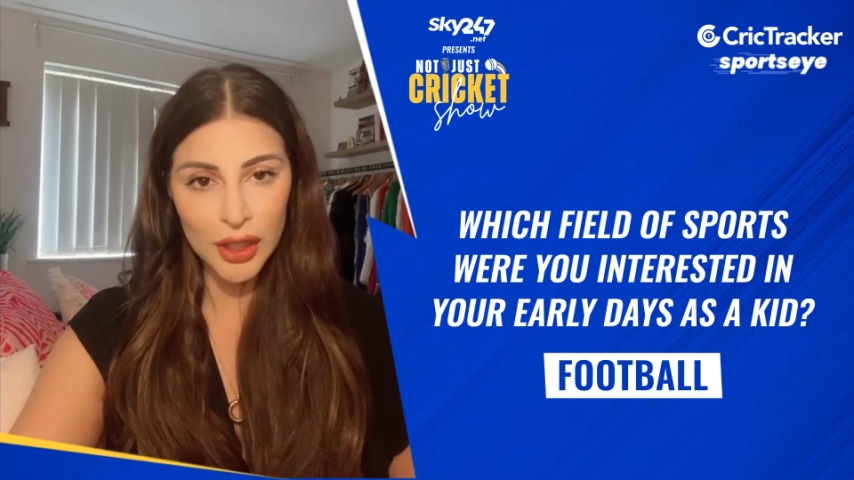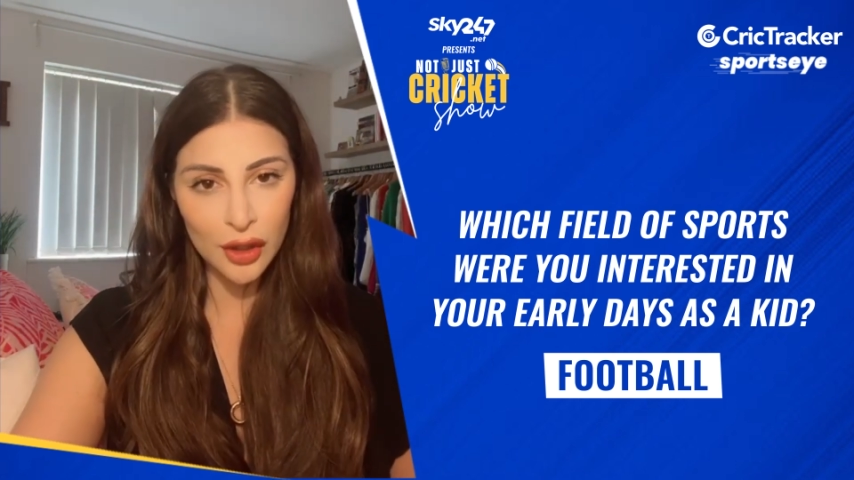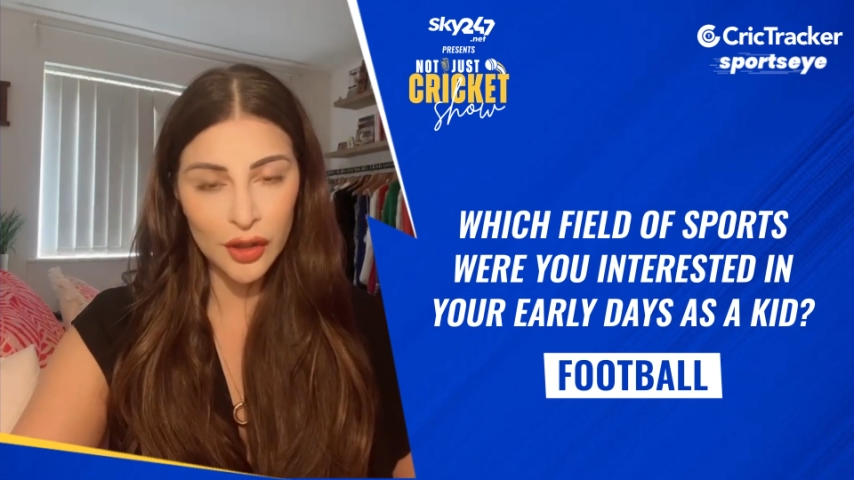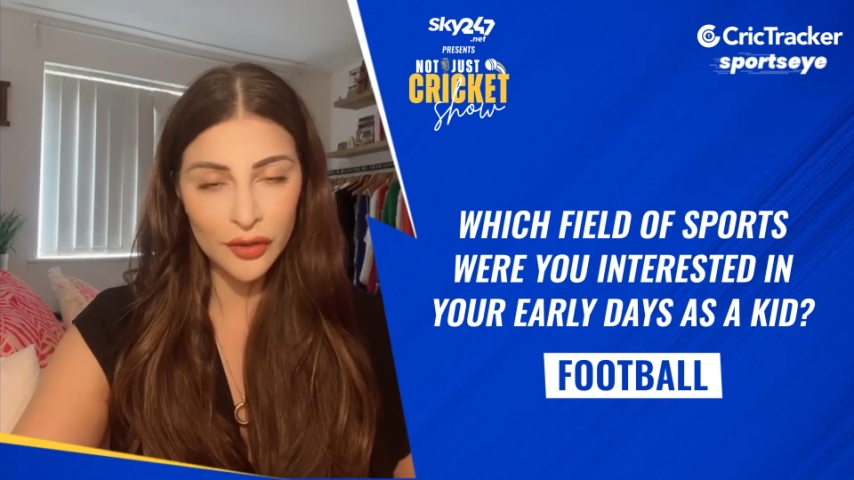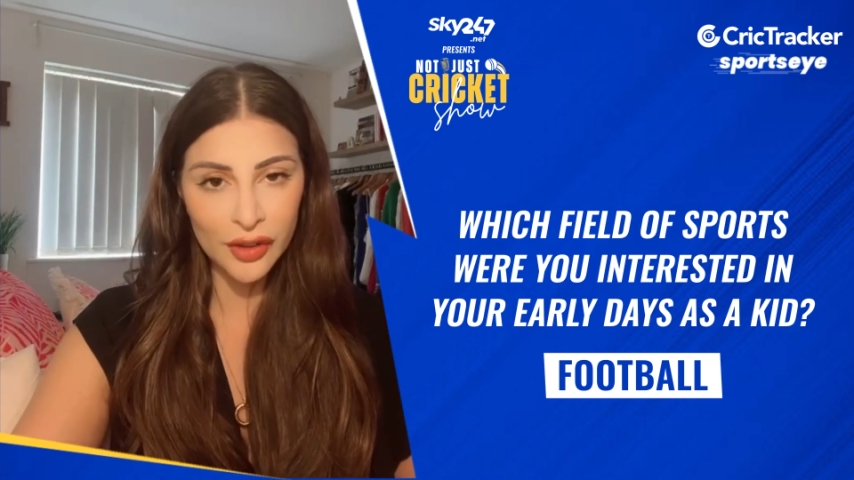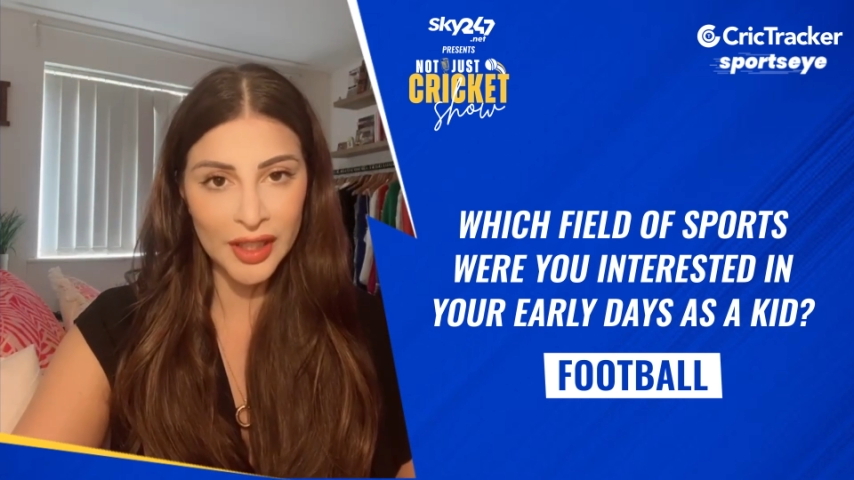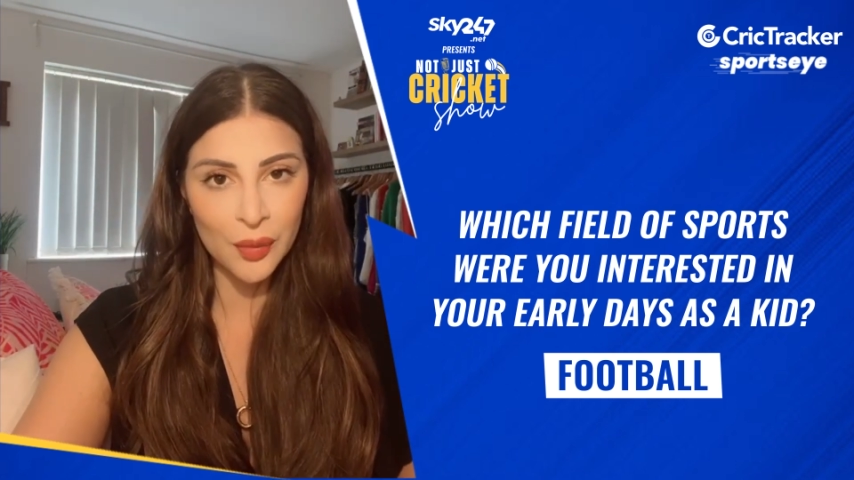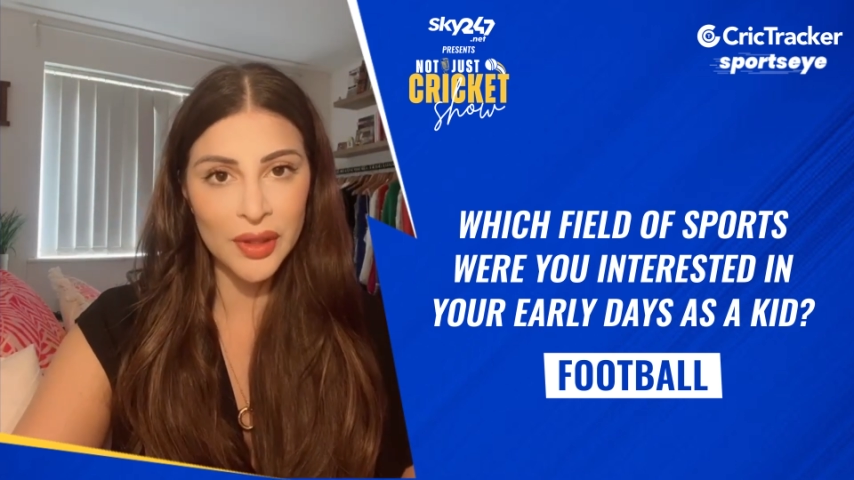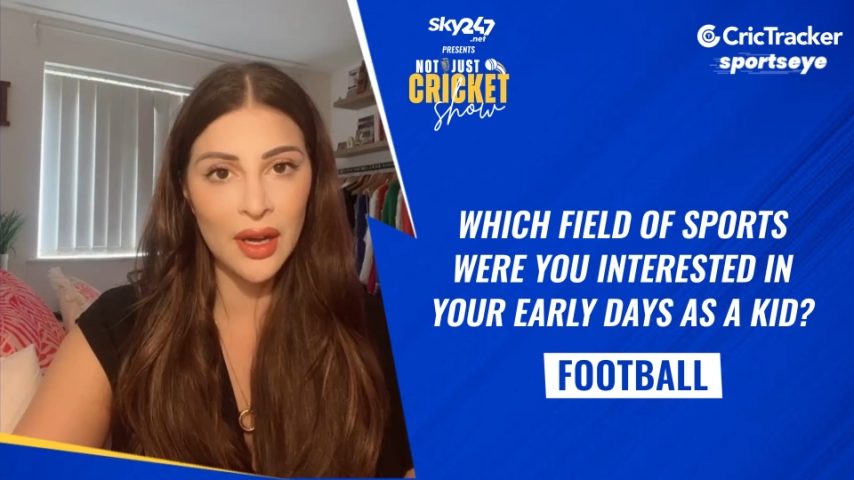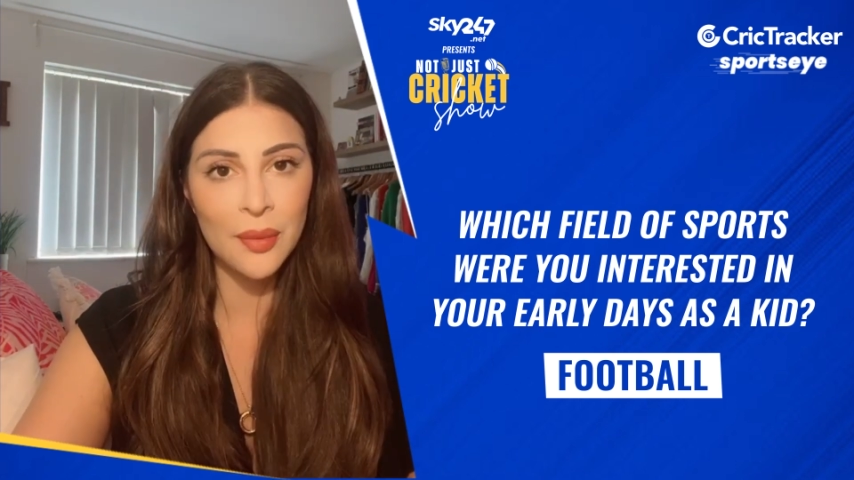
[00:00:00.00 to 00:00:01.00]
a lot of cricket
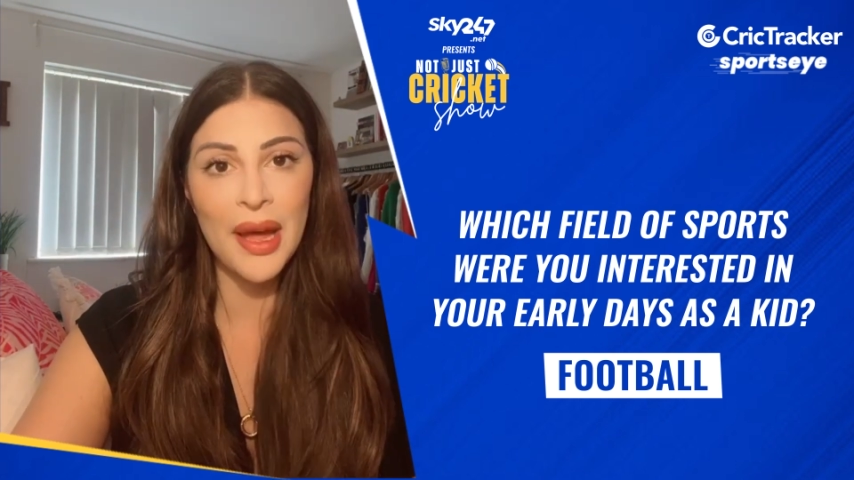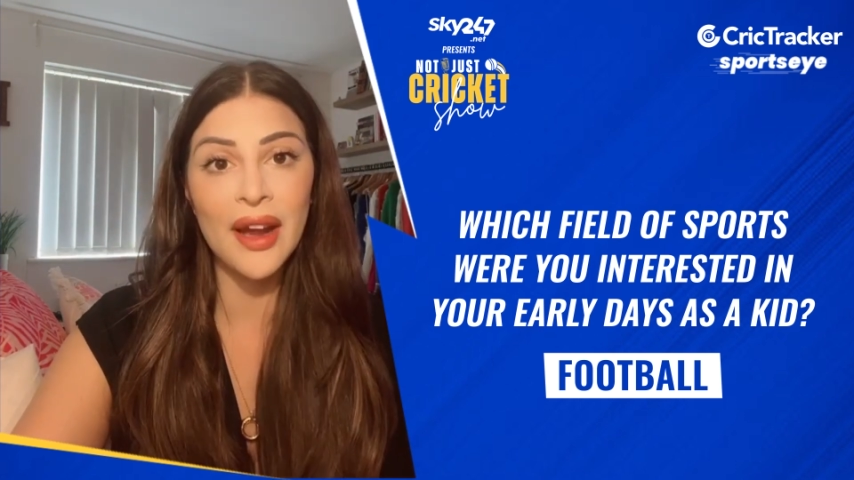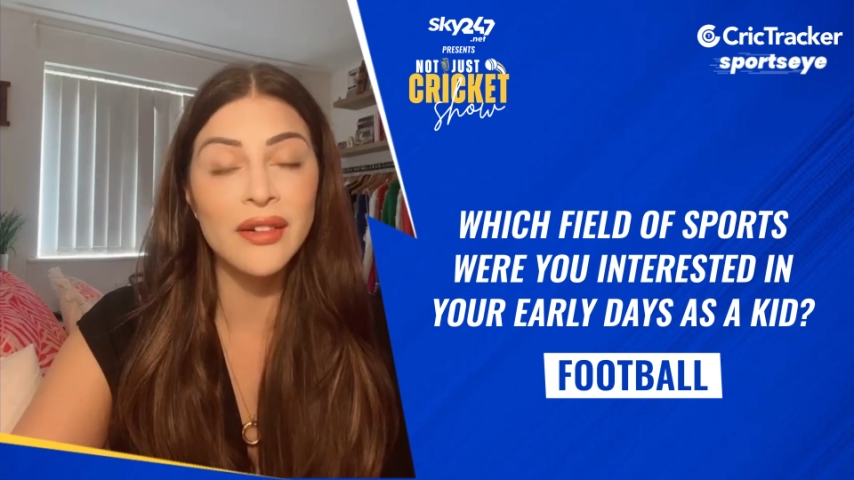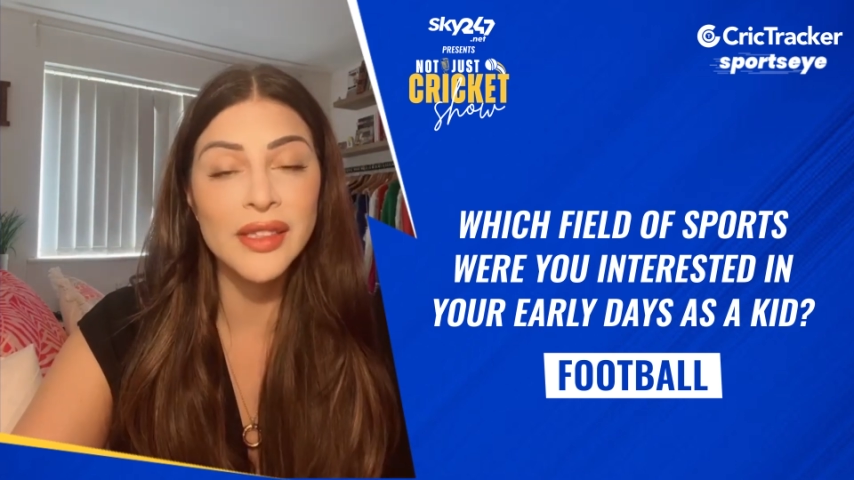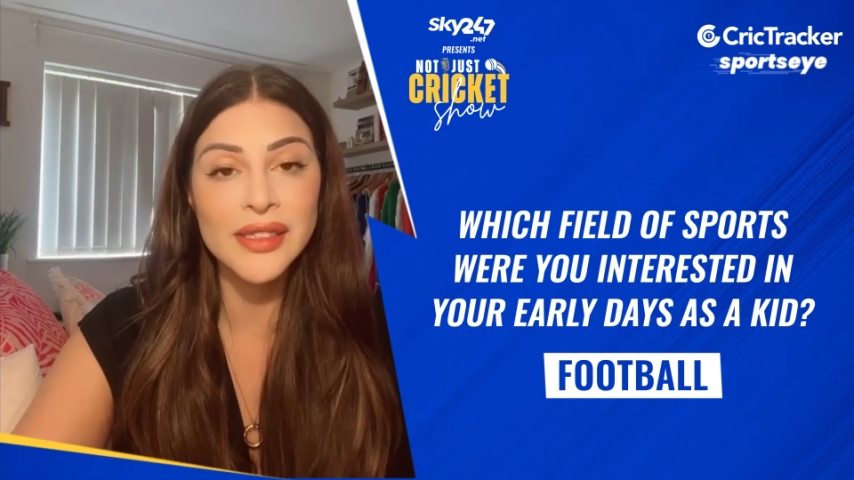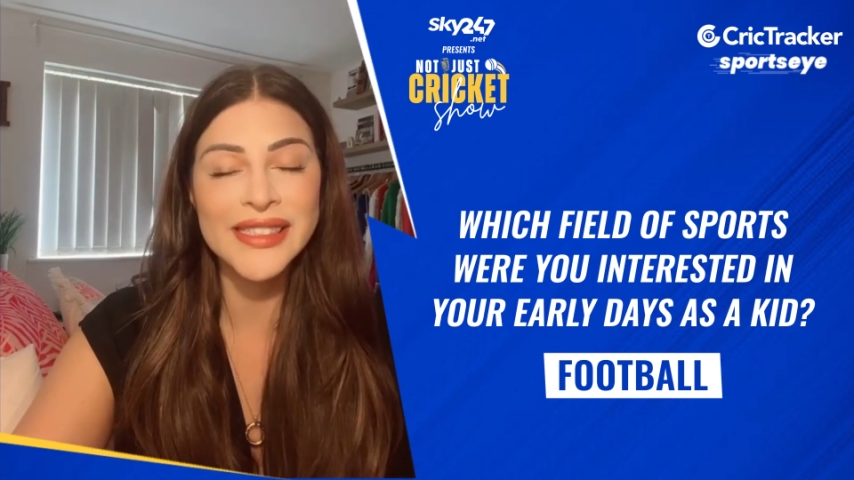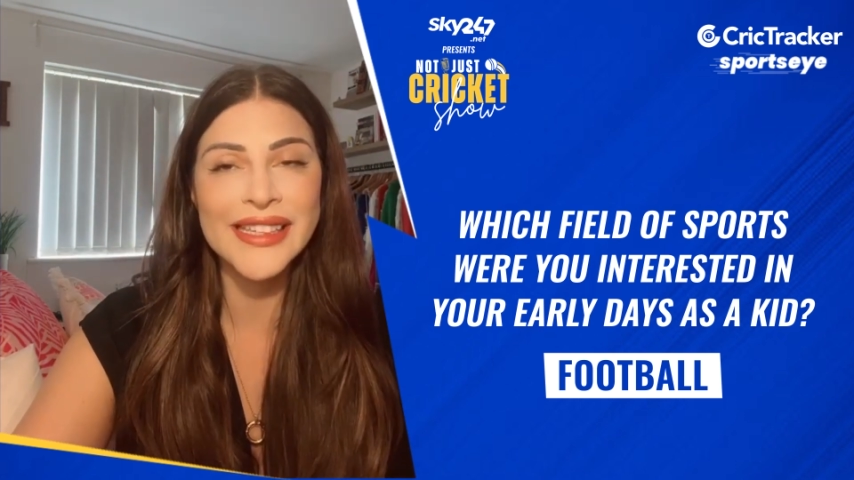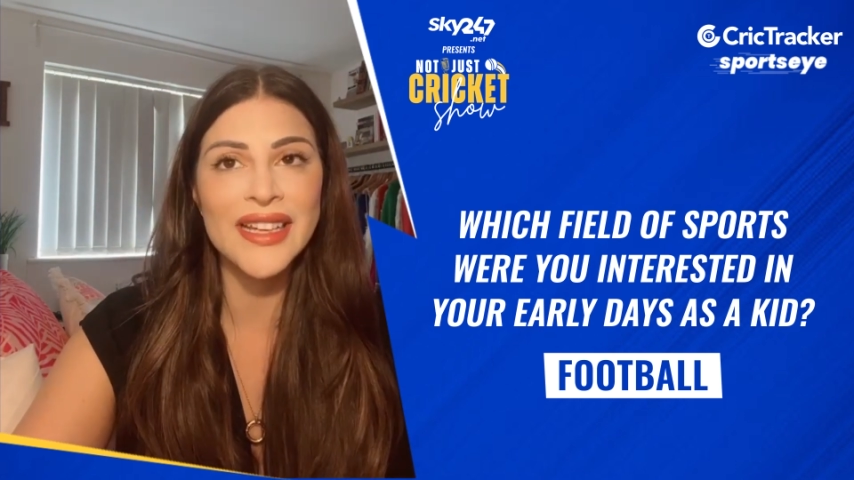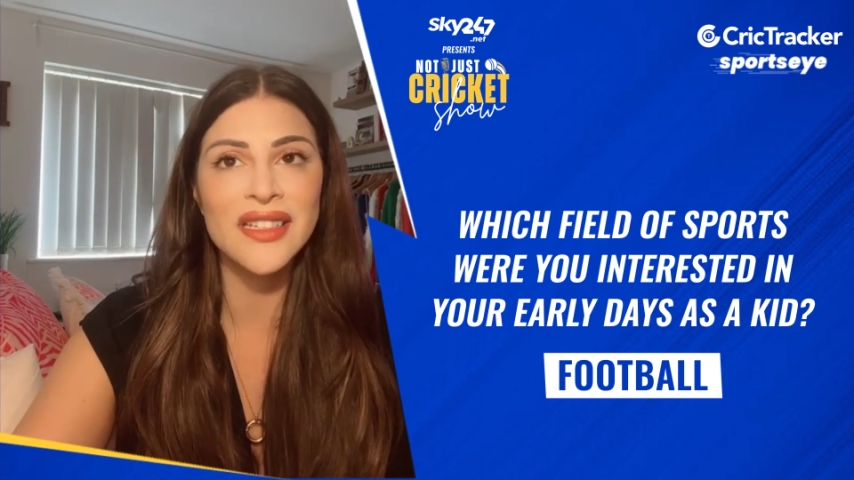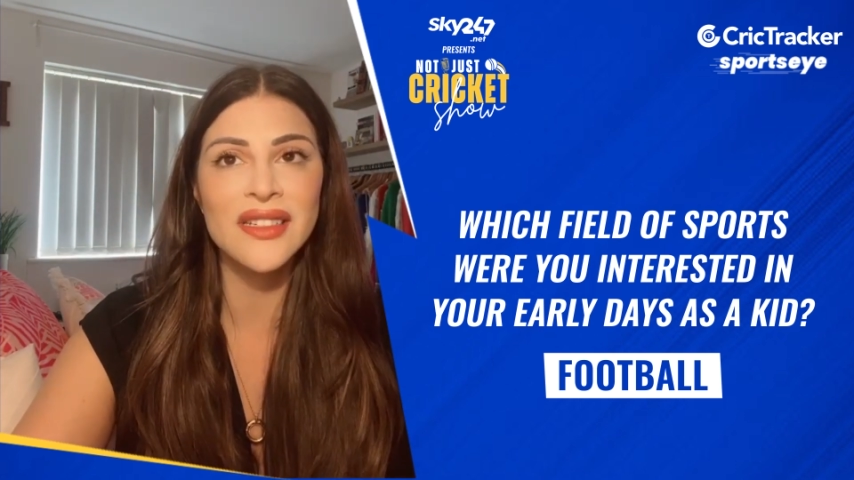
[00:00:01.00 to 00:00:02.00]
with our parents
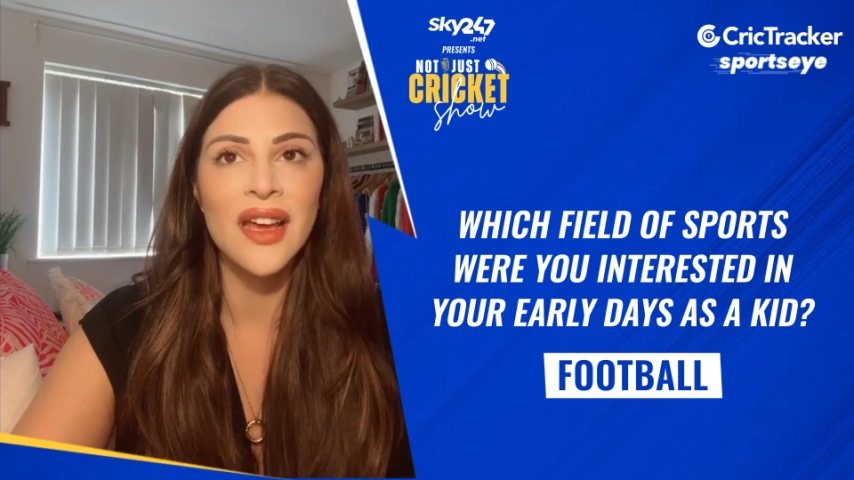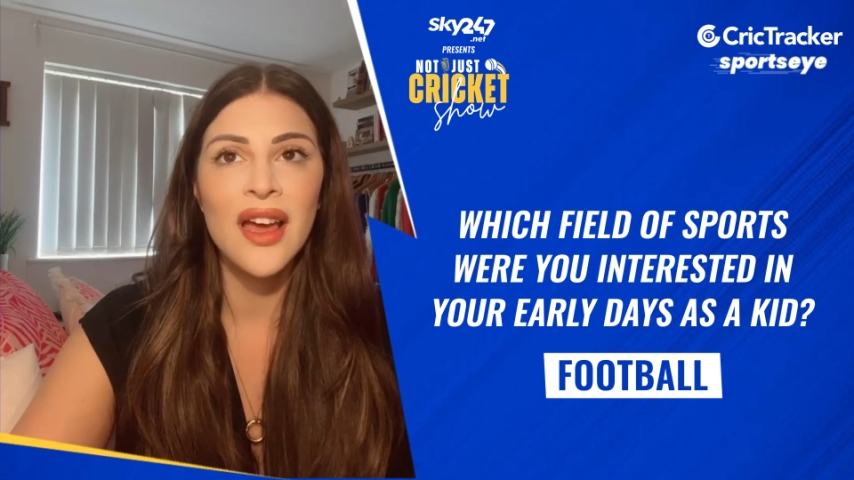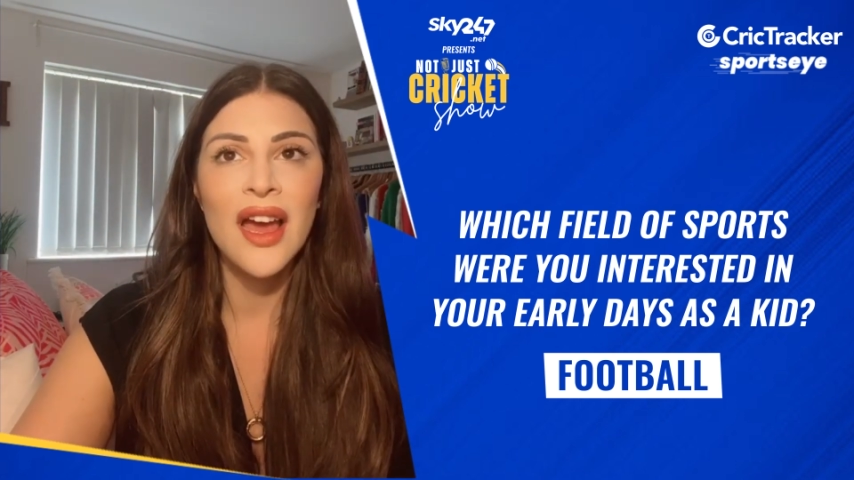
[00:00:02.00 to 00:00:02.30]
and